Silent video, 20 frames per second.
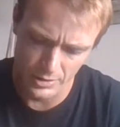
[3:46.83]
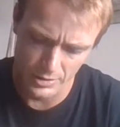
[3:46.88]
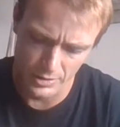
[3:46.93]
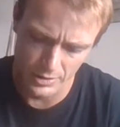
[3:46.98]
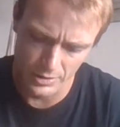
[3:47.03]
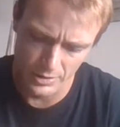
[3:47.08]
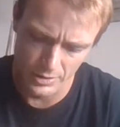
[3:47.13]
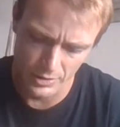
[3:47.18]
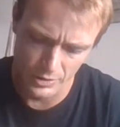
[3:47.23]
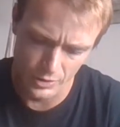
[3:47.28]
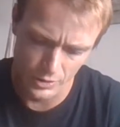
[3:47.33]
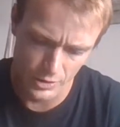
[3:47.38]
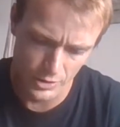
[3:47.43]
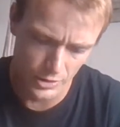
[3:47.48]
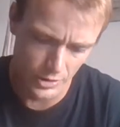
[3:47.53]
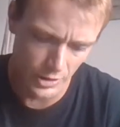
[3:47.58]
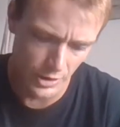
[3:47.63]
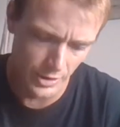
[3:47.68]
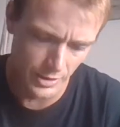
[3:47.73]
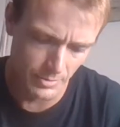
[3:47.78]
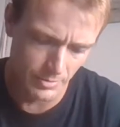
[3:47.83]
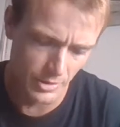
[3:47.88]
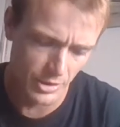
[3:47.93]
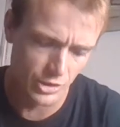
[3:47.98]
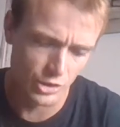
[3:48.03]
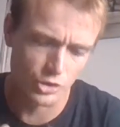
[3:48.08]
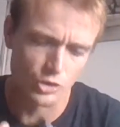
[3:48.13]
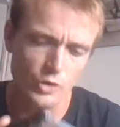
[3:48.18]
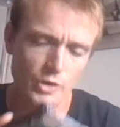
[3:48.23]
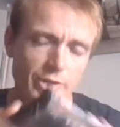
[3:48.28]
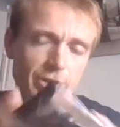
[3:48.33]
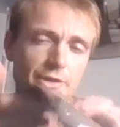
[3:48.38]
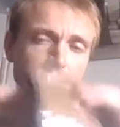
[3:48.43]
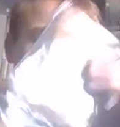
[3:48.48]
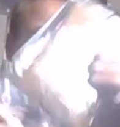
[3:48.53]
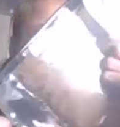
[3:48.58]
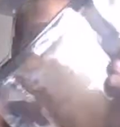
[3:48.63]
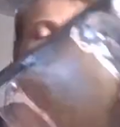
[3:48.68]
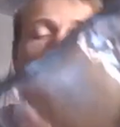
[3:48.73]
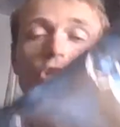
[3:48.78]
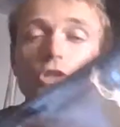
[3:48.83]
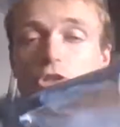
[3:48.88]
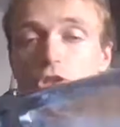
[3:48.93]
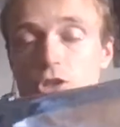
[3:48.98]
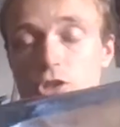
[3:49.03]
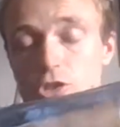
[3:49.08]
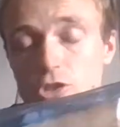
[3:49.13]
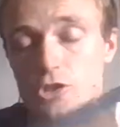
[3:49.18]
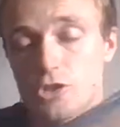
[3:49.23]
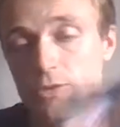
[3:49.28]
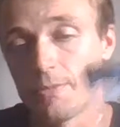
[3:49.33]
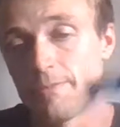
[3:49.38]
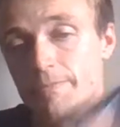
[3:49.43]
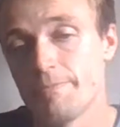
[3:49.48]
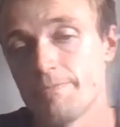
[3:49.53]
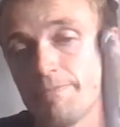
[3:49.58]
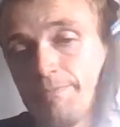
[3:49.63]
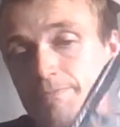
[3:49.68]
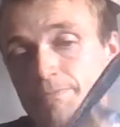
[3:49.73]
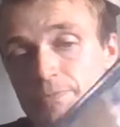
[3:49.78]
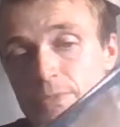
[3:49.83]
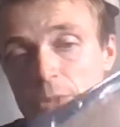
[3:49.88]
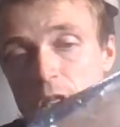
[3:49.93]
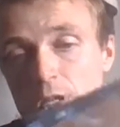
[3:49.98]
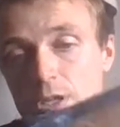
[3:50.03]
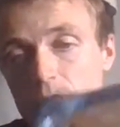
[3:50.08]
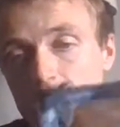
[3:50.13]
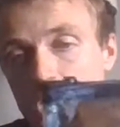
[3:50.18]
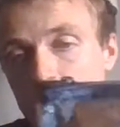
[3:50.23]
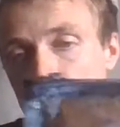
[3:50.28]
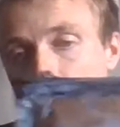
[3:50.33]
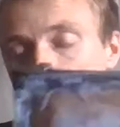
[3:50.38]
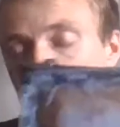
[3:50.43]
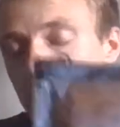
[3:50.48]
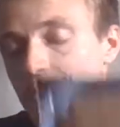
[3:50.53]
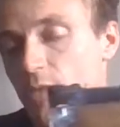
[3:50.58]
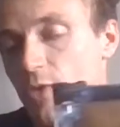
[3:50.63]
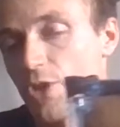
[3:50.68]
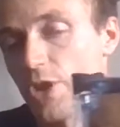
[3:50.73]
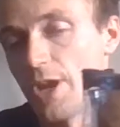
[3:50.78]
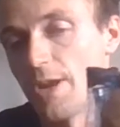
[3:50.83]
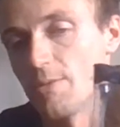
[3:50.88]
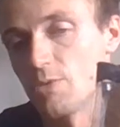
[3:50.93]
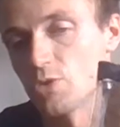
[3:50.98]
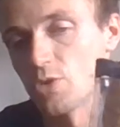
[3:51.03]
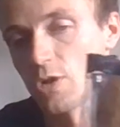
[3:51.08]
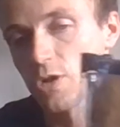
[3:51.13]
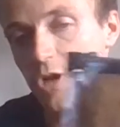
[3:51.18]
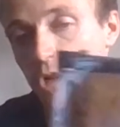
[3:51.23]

it looks like Mediterranean couscous. I know I haven't put the labels on,